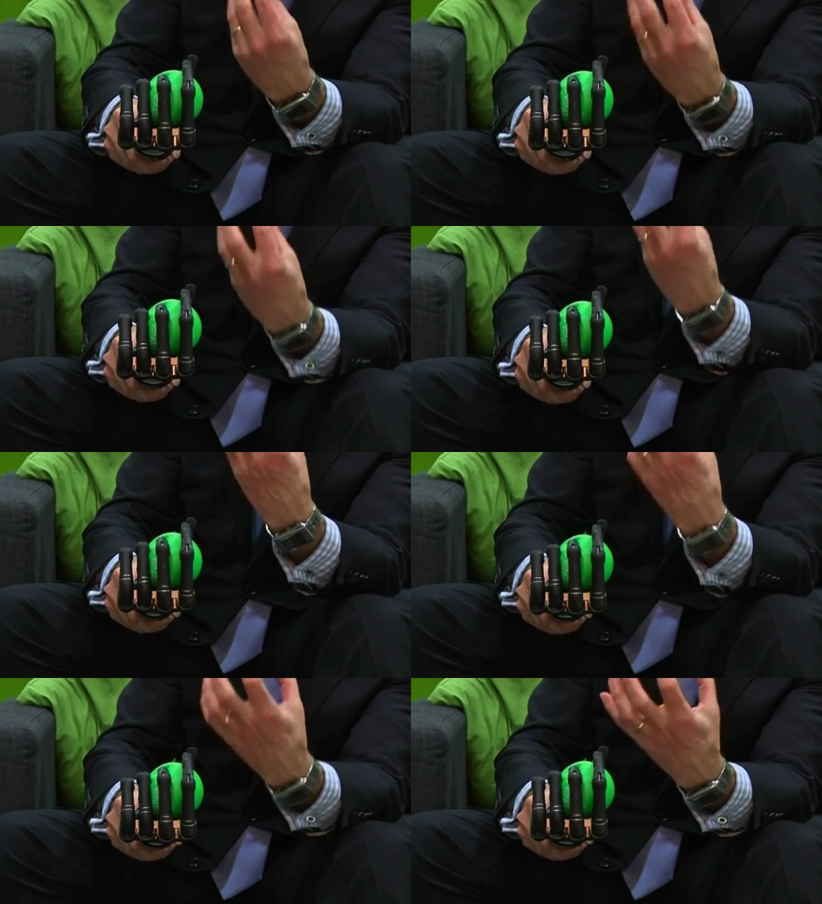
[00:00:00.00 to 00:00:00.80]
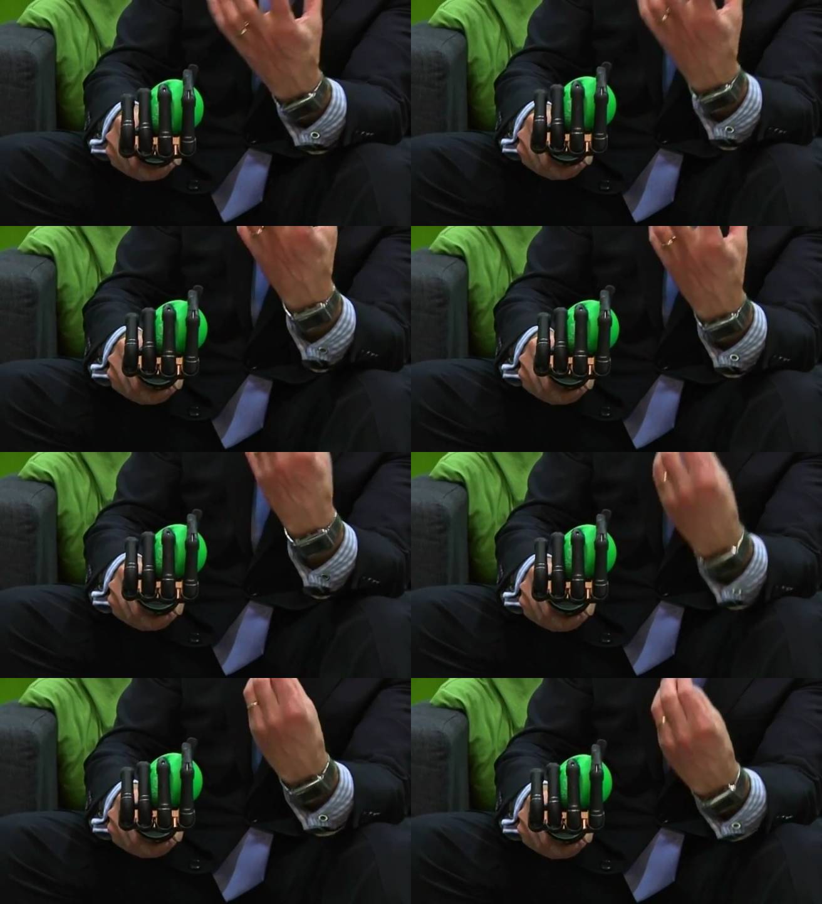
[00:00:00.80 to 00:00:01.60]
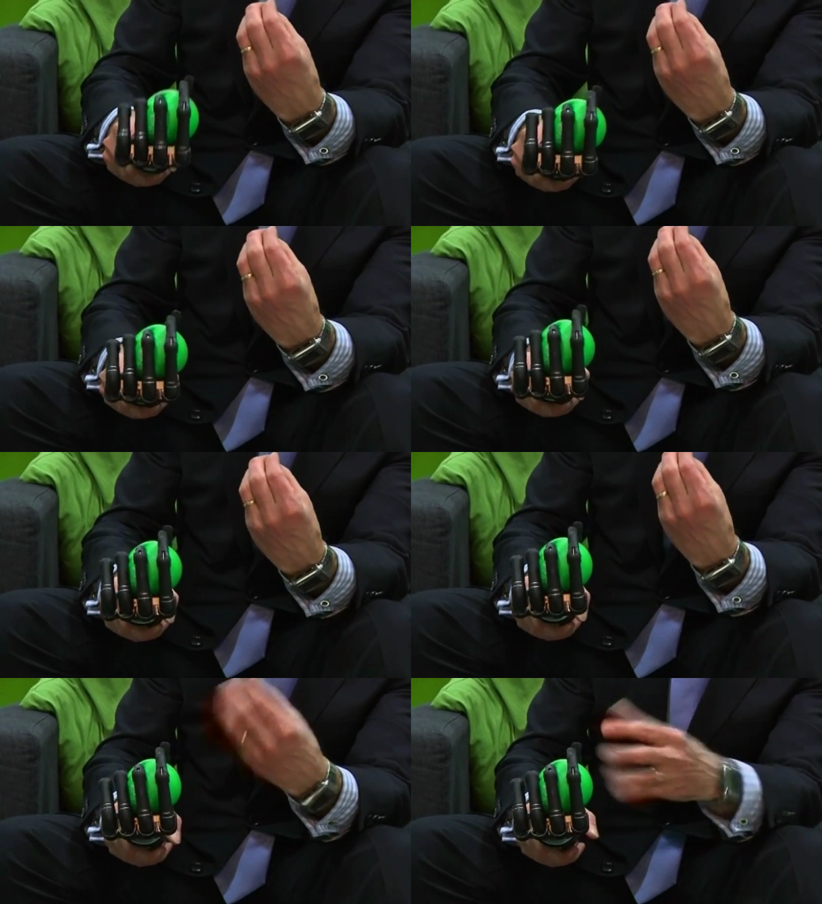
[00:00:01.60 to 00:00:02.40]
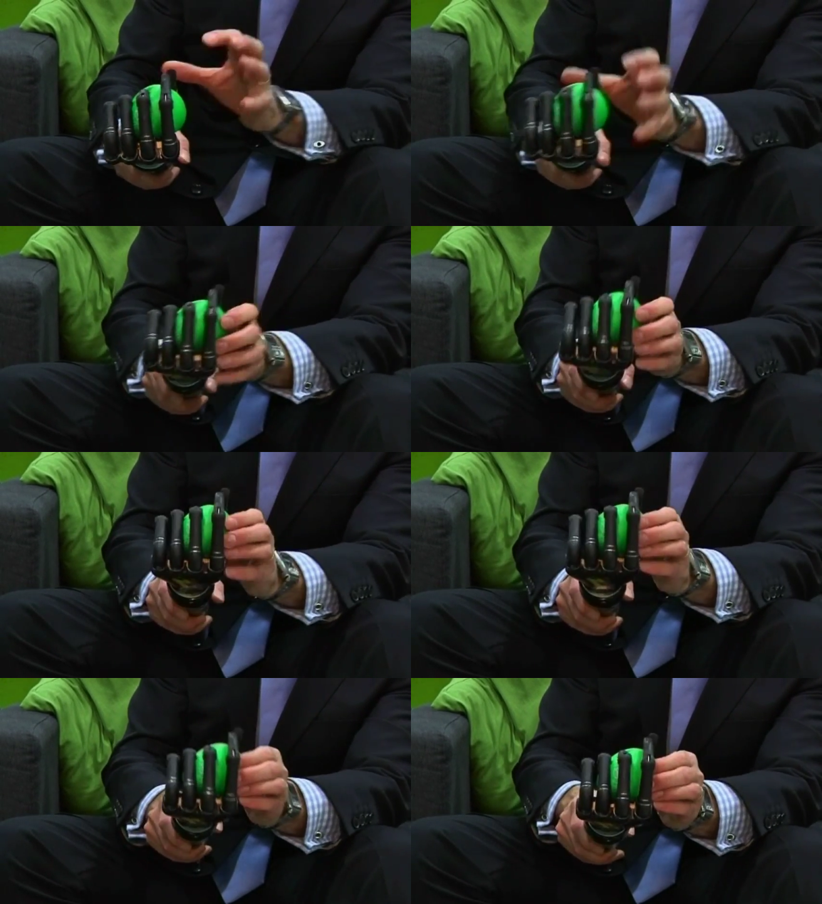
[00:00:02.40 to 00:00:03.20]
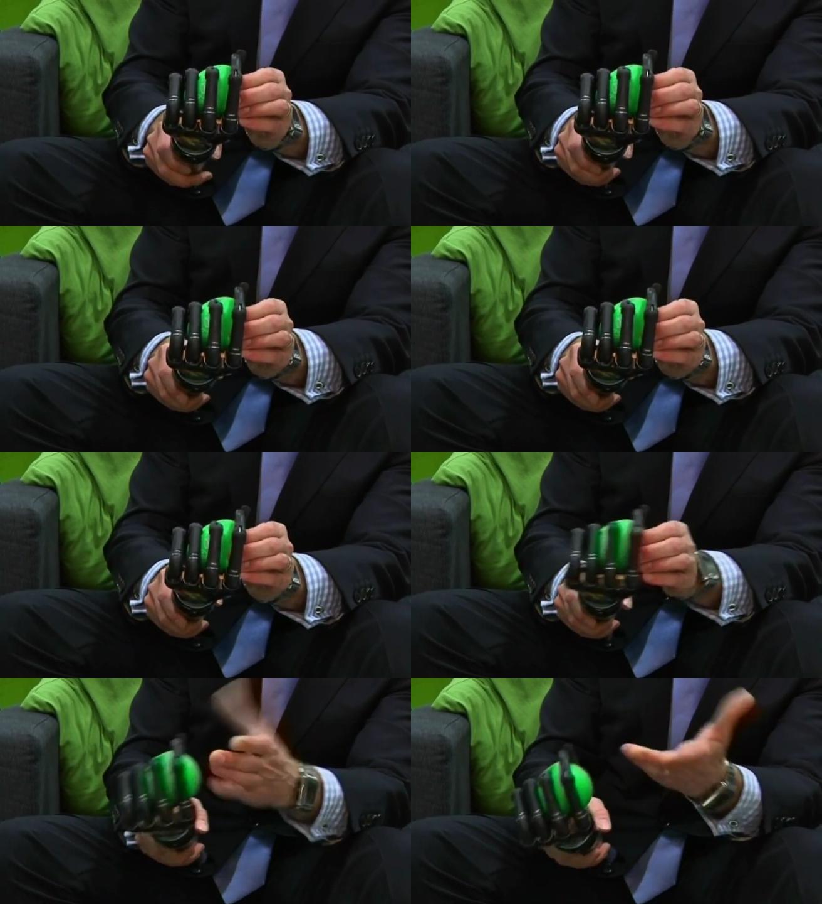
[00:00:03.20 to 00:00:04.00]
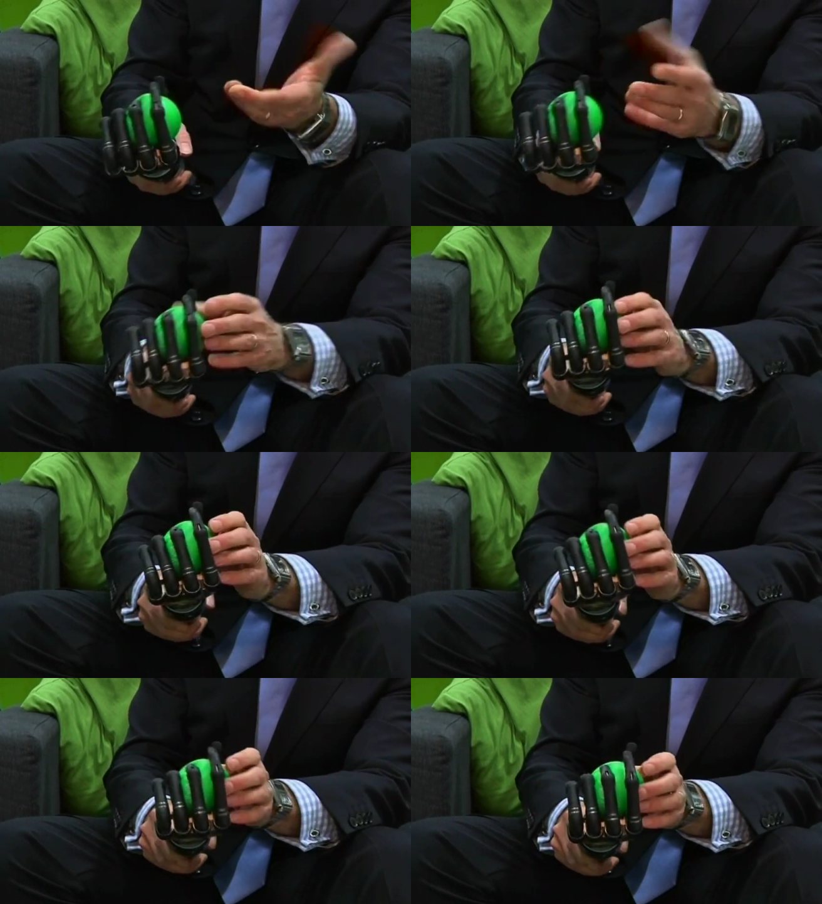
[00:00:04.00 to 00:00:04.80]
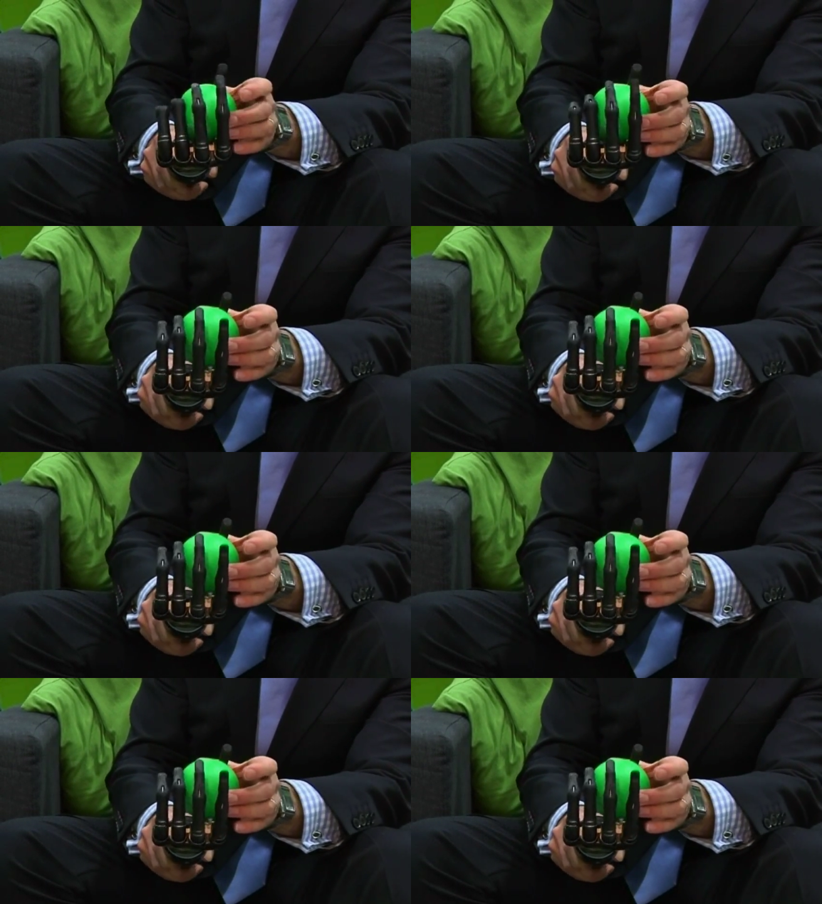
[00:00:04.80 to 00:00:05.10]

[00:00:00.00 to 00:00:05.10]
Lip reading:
(no speaker visible)